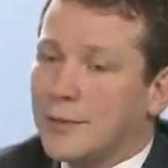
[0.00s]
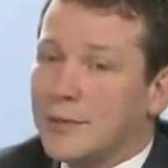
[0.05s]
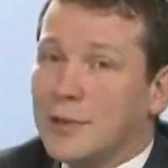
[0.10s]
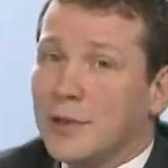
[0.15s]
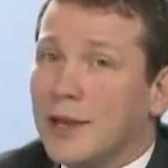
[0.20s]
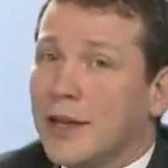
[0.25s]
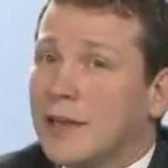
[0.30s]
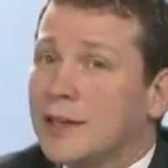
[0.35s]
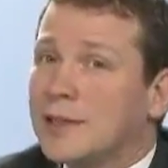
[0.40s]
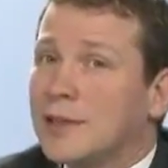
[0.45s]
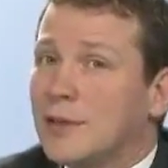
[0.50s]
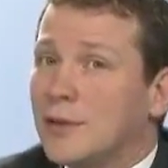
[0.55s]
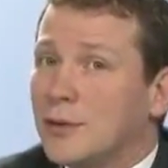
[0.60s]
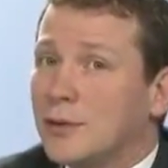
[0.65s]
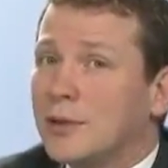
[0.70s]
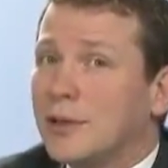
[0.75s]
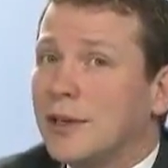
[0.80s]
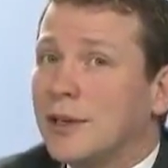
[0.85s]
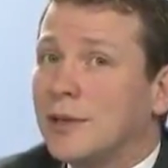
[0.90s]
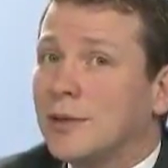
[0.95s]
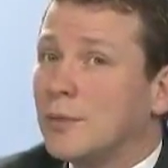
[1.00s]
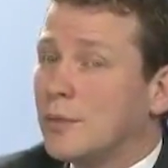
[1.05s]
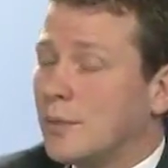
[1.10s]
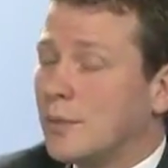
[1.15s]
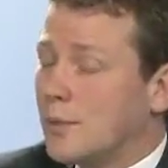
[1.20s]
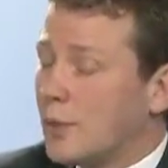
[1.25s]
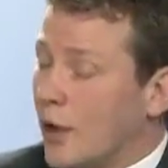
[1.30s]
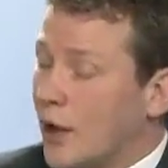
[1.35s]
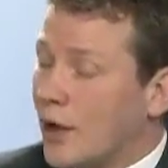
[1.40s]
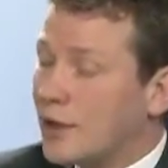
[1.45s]
So that's the only
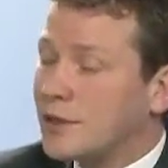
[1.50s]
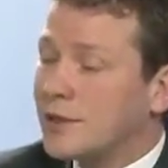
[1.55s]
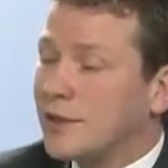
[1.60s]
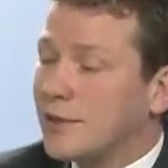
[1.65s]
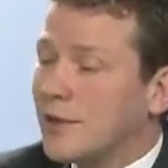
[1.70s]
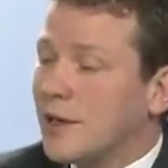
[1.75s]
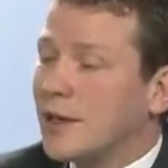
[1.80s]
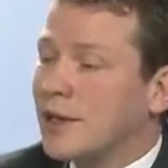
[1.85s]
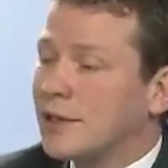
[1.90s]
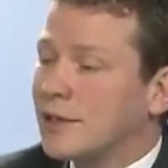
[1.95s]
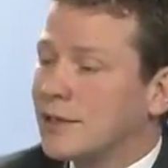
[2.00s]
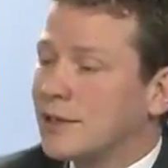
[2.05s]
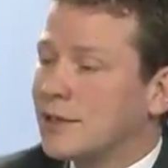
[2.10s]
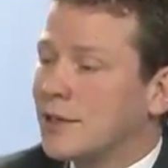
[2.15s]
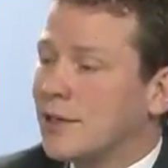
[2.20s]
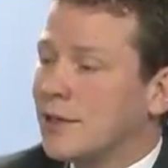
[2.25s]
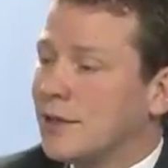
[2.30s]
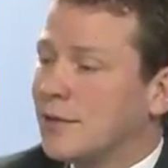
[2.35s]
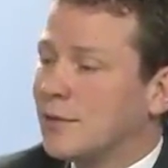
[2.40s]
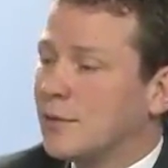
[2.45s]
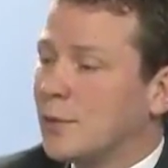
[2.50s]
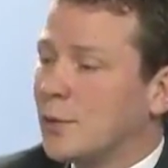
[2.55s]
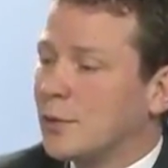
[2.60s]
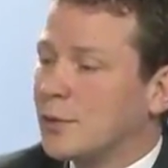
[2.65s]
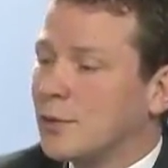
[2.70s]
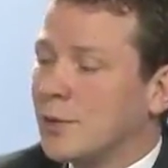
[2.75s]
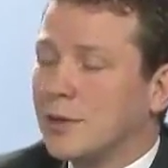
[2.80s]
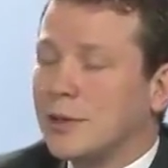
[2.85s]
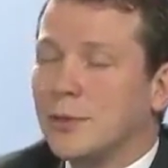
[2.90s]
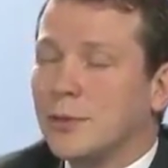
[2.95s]
positive I can say
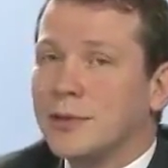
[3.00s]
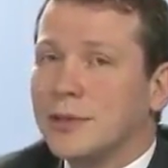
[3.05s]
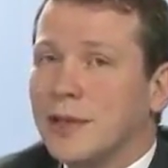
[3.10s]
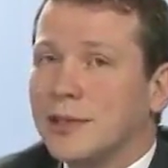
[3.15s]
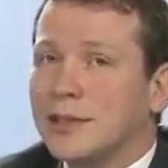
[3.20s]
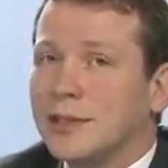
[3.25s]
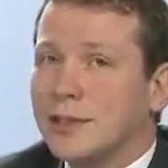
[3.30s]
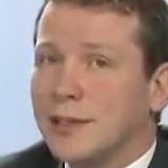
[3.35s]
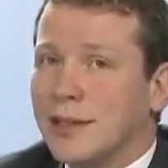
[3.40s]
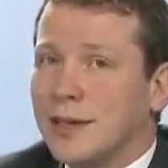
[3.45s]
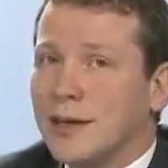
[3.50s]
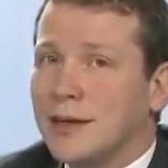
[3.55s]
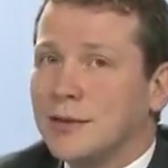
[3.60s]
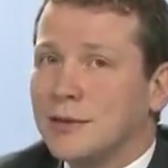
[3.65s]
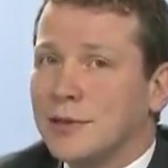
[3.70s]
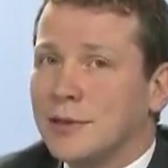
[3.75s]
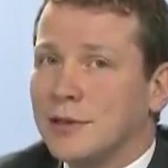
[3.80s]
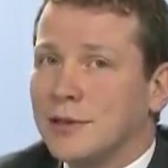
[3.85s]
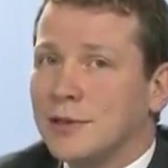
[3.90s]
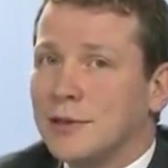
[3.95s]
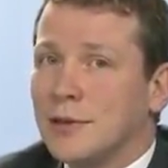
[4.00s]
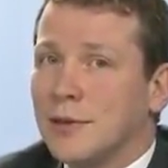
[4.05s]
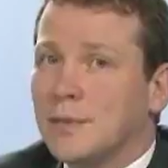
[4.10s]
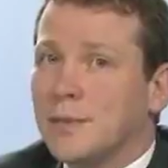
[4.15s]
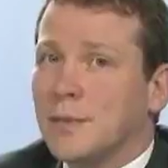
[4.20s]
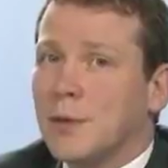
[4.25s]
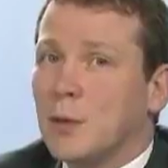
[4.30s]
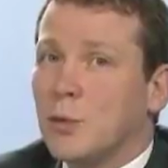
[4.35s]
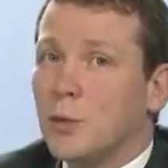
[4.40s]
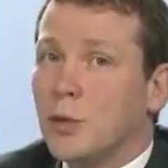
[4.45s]
with respect to protected accounts is
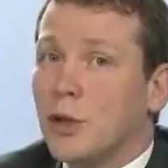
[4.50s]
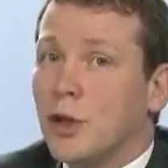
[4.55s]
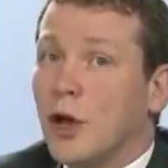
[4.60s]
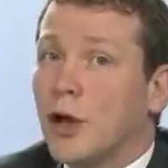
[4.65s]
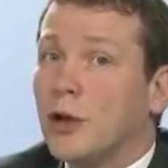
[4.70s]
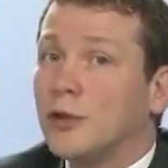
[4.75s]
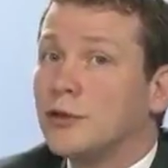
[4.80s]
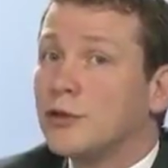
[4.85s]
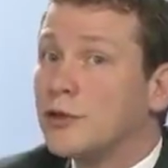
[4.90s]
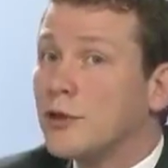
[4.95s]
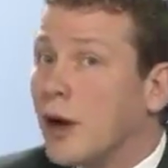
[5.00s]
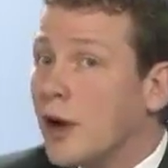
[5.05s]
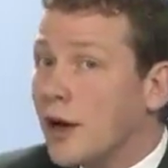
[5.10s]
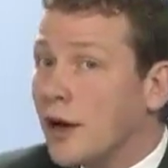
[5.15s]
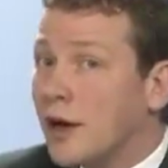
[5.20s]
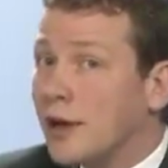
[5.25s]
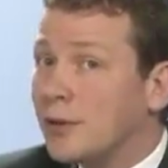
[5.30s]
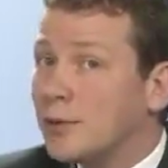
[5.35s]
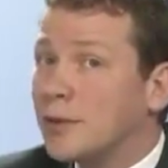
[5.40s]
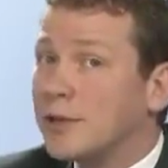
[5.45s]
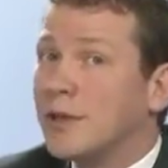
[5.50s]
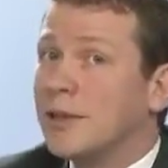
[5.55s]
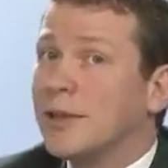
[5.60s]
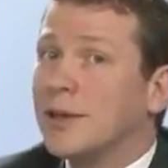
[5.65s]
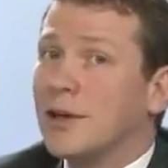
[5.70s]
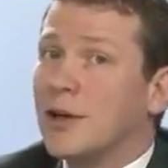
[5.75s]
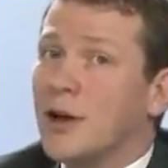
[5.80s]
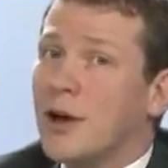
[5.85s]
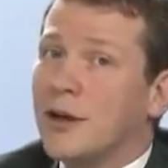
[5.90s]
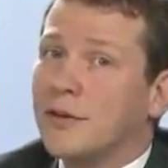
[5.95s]
we'll all try within
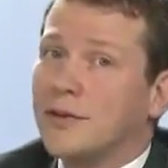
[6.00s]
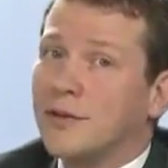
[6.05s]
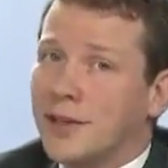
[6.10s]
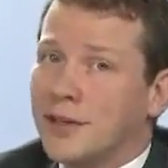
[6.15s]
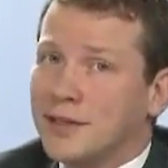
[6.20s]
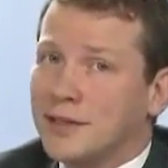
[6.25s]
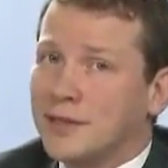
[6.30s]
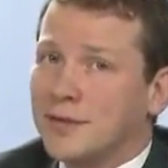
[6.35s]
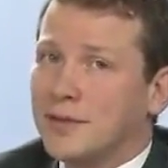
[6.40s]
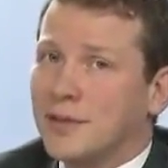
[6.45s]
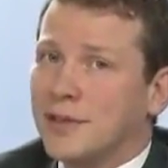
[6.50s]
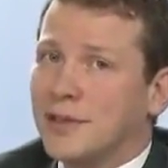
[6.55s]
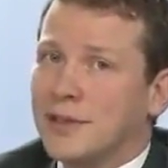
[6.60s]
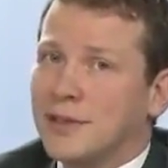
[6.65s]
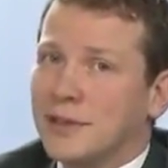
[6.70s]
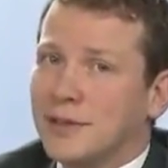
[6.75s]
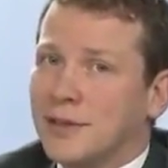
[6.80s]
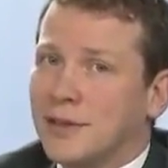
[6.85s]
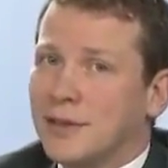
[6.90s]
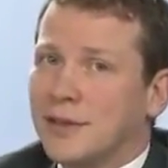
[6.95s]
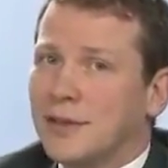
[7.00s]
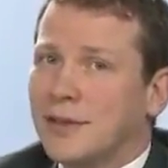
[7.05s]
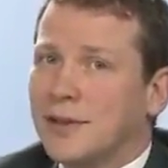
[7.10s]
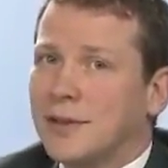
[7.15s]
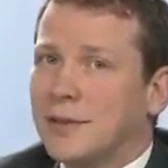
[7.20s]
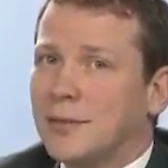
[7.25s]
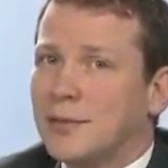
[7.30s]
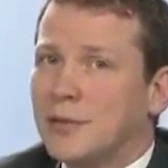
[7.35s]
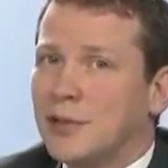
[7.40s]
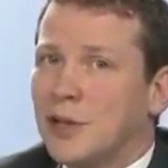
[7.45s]
the confines of
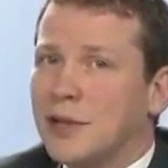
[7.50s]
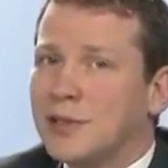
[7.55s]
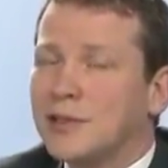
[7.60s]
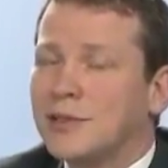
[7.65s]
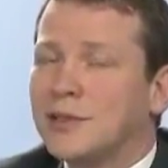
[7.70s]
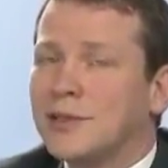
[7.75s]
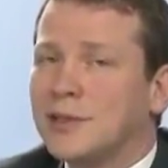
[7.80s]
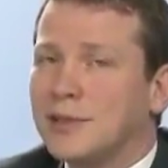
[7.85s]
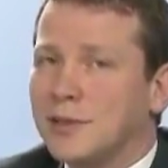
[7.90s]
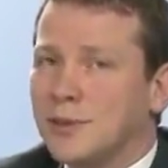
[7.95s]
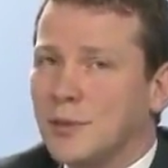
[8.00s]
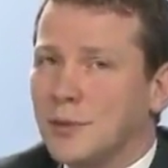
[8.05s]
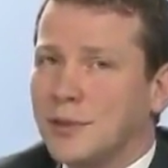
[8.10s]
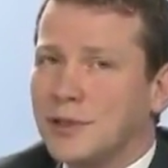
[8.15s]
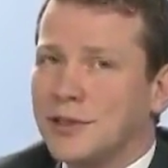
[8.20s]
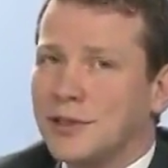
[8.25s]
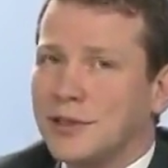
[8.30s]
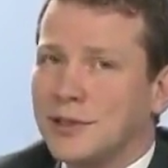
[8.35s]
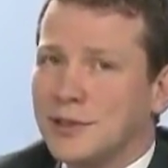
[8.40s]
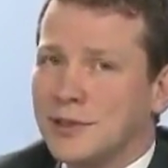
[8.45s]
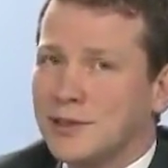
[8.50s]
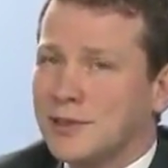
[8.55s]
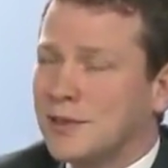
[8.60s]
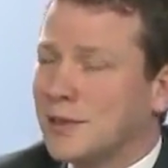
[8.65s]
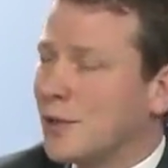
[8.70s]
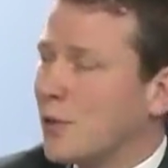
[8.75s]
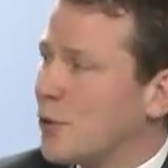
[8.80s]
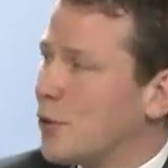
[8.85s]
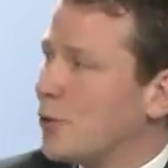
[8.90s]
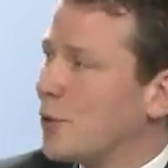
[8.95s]
the justice system, which is a
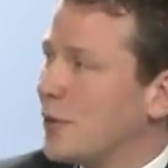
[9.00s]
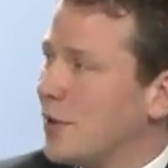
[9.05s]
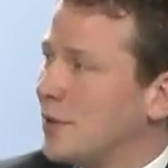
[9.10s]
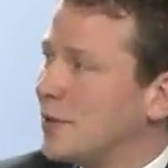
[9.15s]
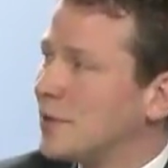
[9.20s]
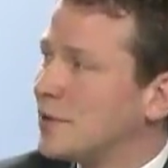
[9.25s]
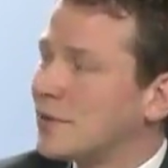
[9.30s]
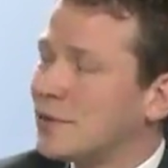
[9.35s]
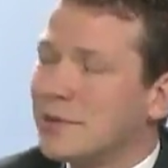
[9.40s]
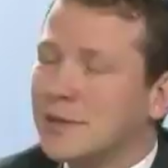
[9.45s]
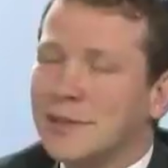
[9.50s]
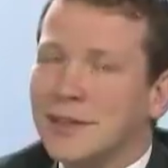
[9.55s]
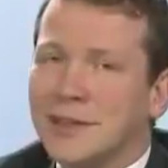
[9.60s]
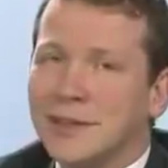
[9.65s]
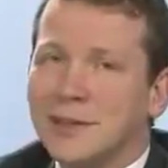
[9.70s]
slow beast,